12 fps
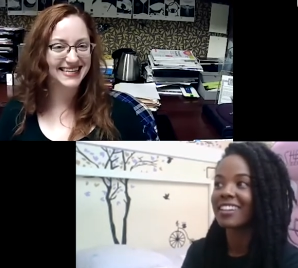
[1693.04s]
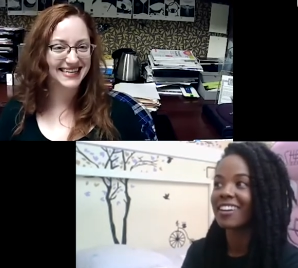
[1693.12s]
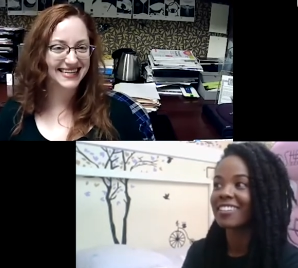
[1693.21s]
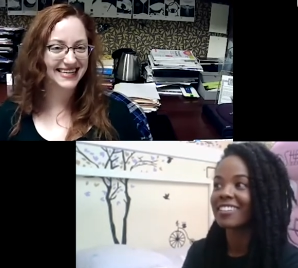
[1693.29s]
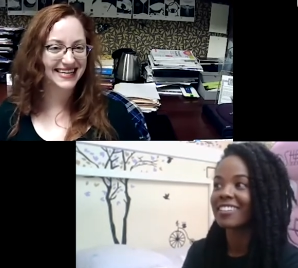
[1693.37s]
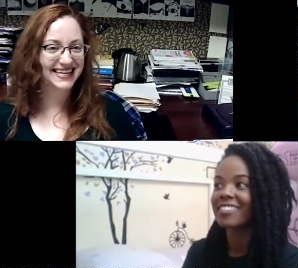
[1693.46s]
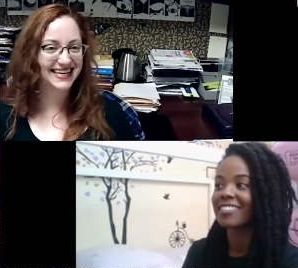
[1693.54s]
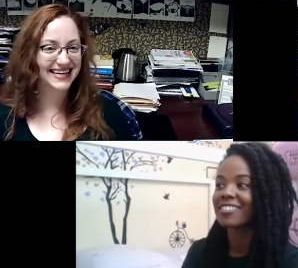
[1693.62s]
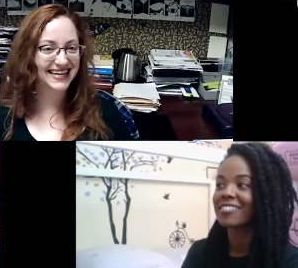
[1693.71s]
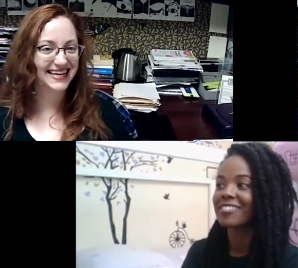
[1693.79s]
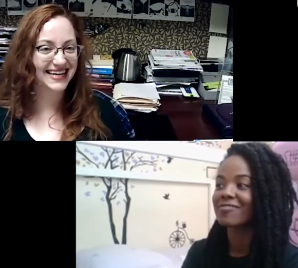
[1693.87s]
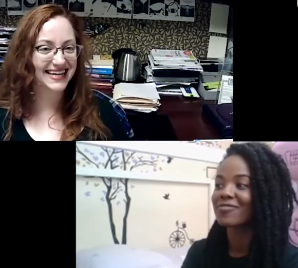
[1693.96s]
Speaker 1: got like
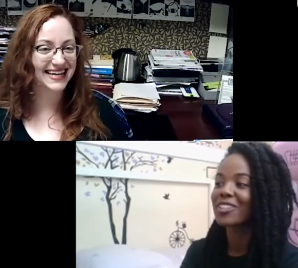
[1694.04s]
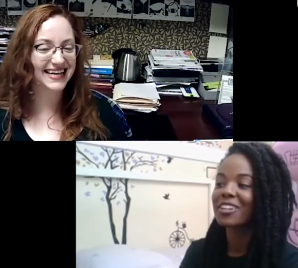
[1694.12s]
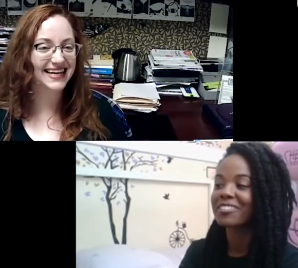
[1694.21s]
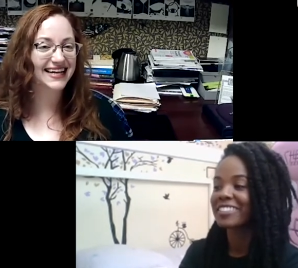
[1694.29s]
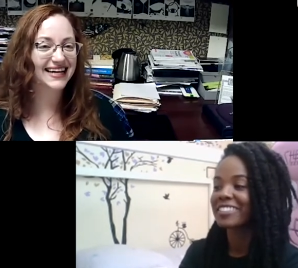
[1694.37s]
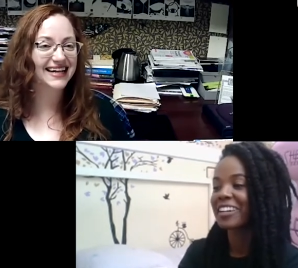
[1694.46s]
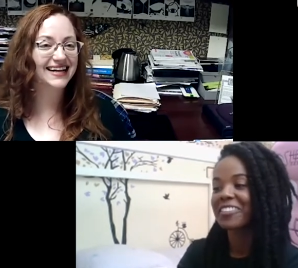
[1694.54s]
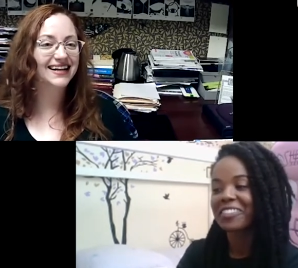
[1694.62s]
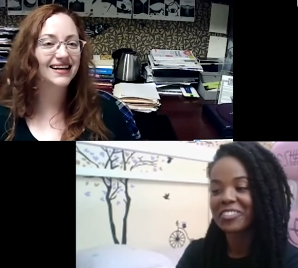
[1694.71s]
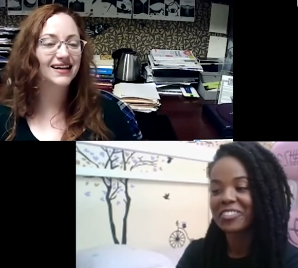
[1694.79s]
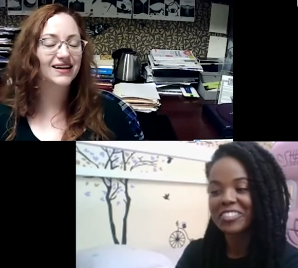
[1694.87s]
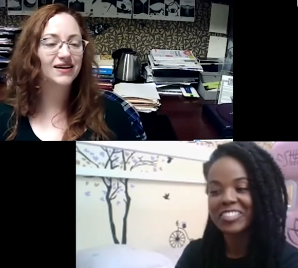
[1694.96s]
a, uh, well, yeah,
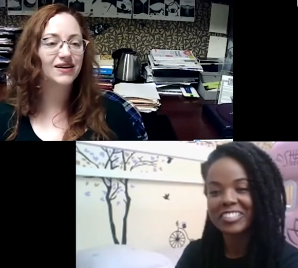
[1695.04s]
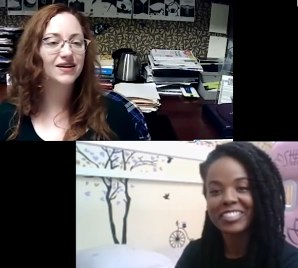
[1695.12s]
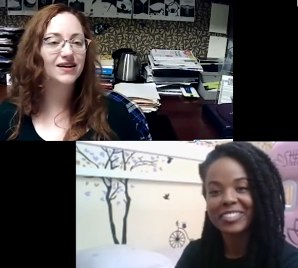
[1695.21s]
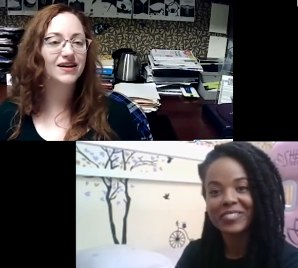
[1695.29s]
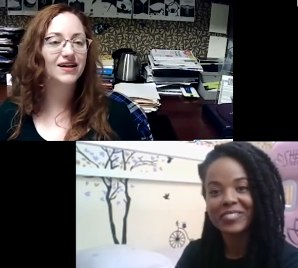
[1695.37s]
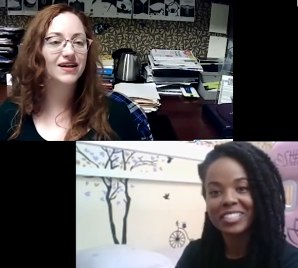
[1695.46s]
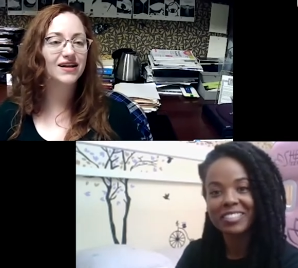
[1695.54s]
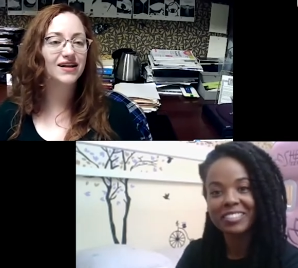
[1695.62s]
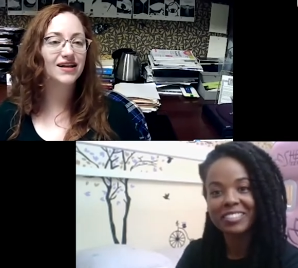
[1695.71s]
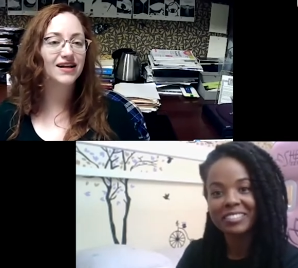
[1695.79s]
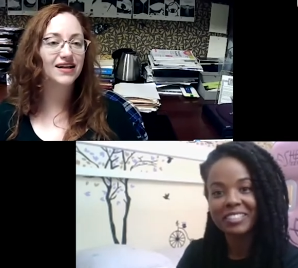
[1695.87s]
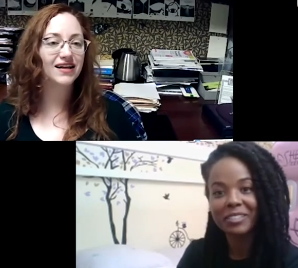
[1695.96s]
I'll just say it's gonna
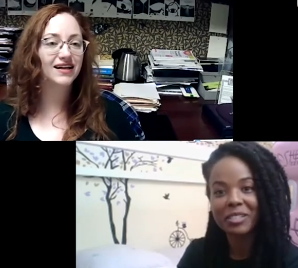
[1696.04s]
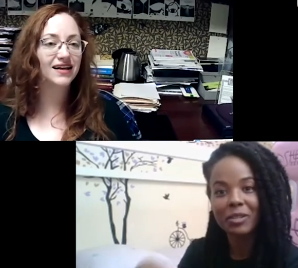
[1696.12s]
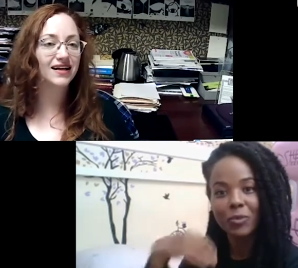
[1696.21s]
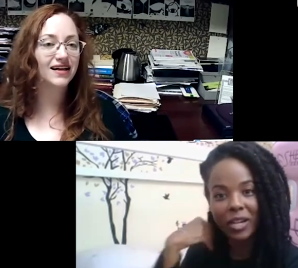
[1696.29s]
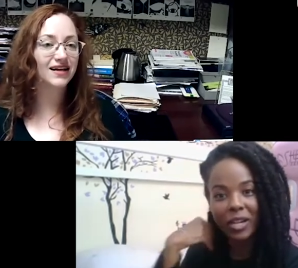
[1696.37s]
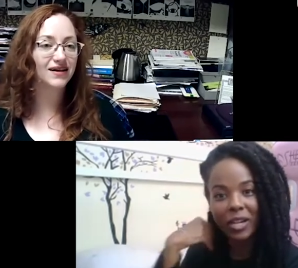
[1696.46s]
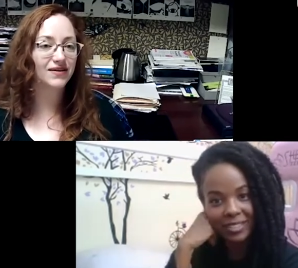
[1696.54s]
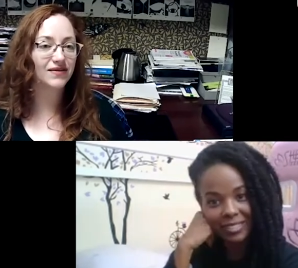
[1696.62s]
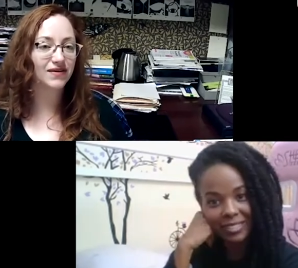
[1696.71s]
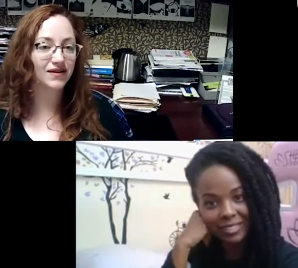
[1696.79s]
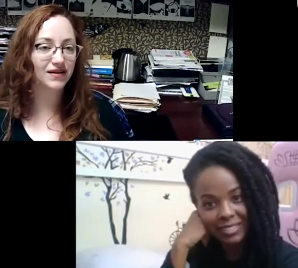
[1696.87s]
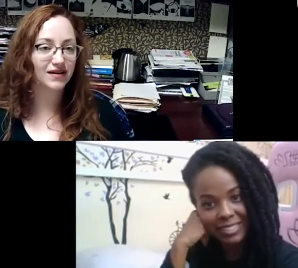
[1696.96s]
be a, a YA
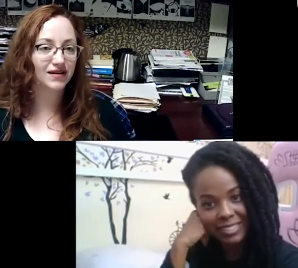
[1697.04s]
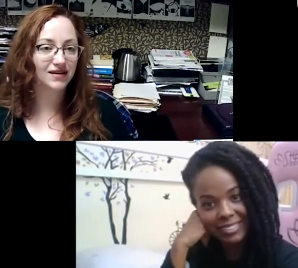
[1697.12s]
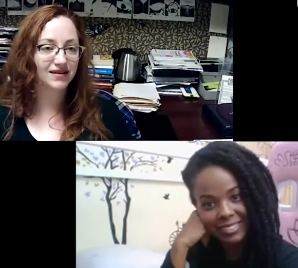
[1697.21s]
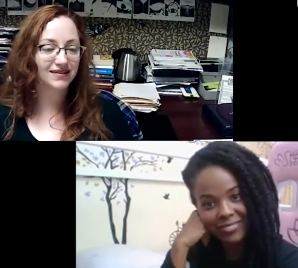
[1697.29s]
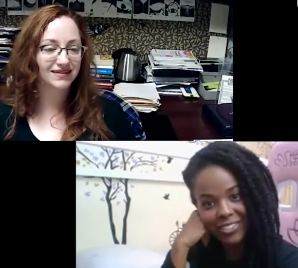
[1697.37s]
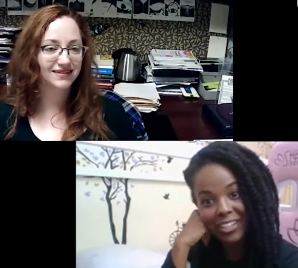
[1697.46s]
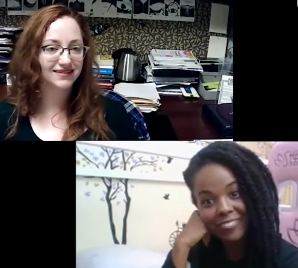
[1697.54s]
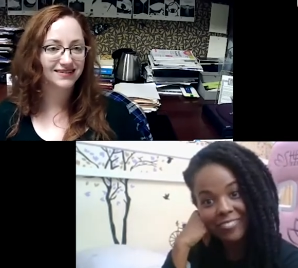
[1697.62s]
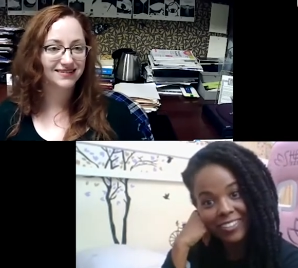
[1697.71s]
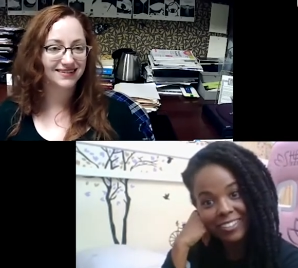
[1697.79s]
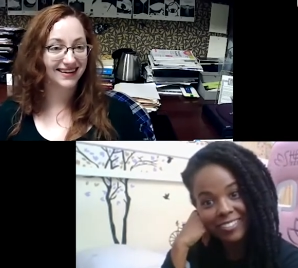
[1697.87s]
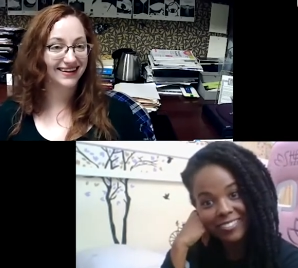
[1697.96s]
series. Very
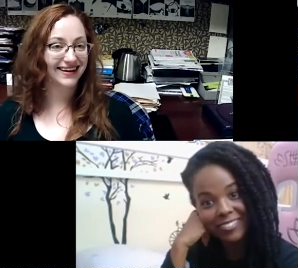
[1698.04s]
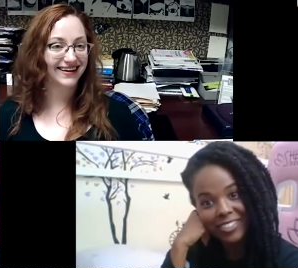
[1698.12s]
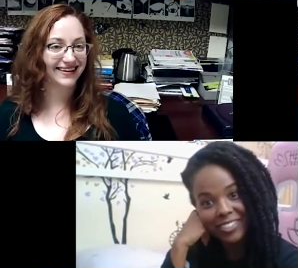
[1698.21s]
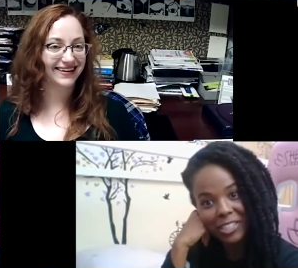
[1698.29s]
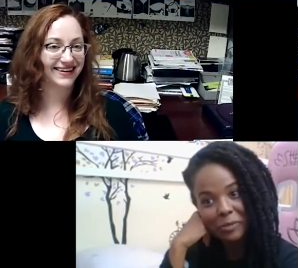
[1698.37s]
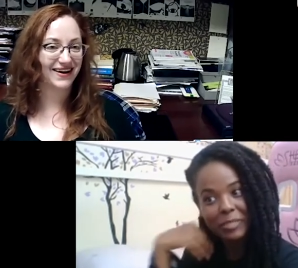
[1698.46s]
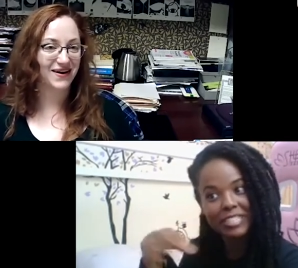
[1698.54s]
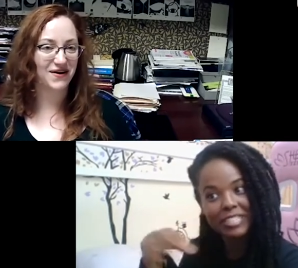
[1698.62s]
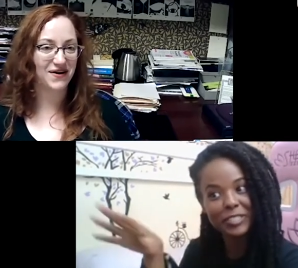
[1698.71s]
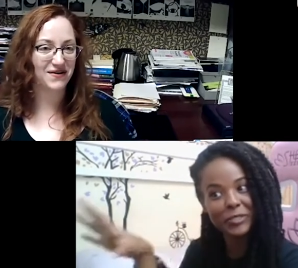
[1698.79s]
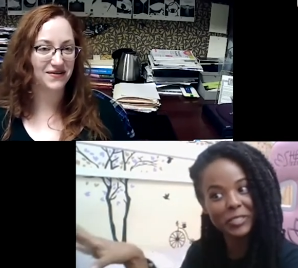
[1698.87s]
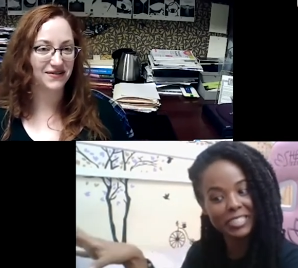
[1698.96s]
fun, very
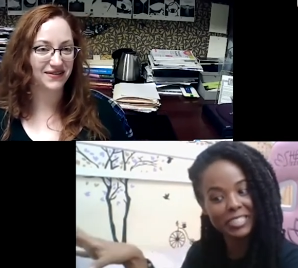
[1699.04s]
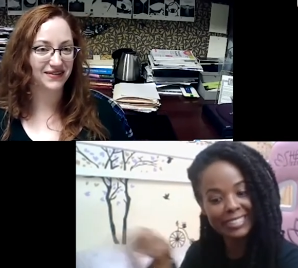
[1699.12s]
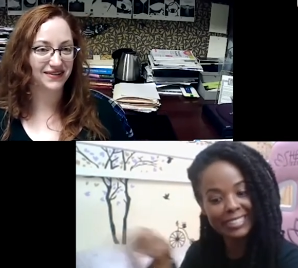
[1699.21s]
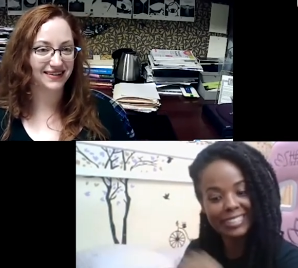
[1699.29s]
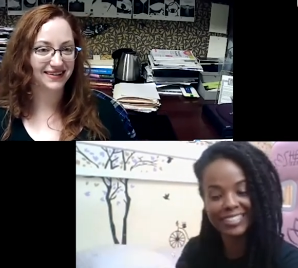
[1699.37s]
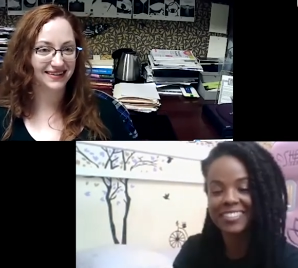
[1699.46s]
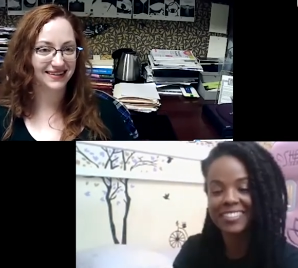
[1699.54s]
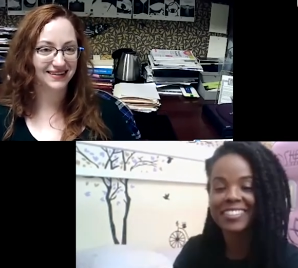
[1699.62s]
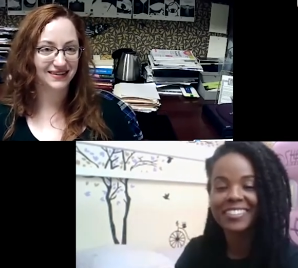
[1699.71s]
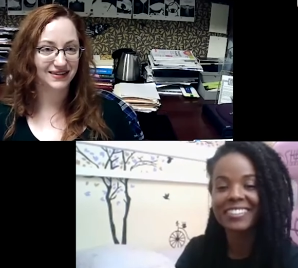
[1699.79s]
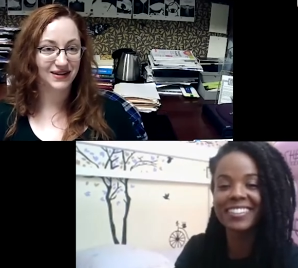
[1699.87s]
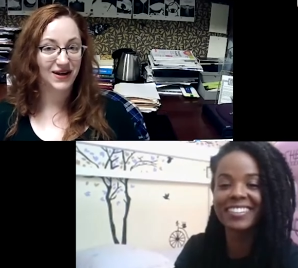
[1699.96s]
mysterious. Wow.